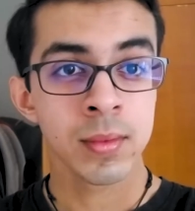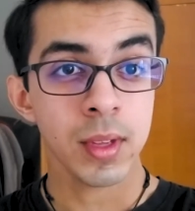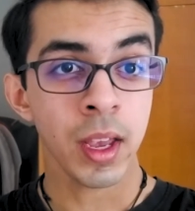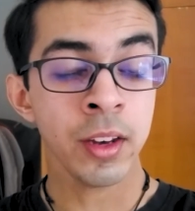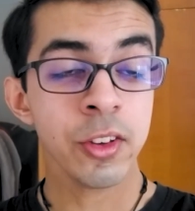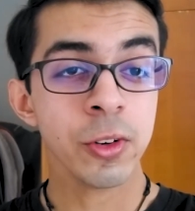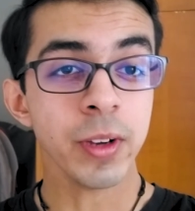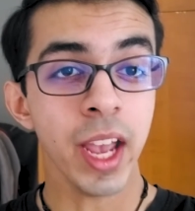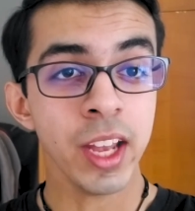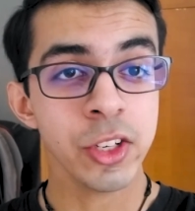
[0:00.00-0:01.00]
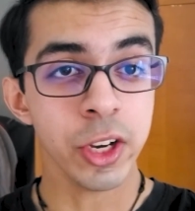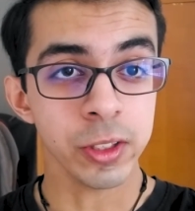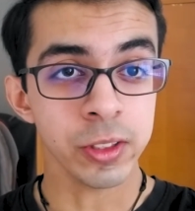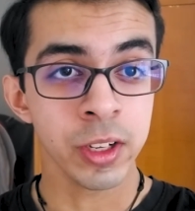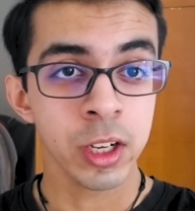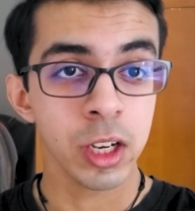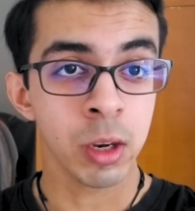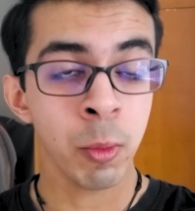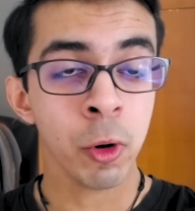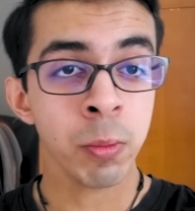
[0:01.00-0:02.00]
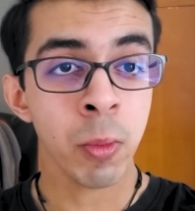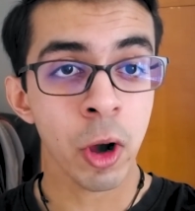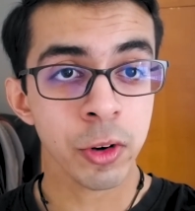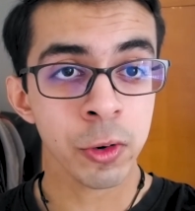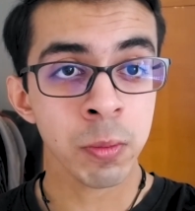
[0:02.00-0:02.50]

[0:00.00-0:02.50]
Enter Agile, a more modern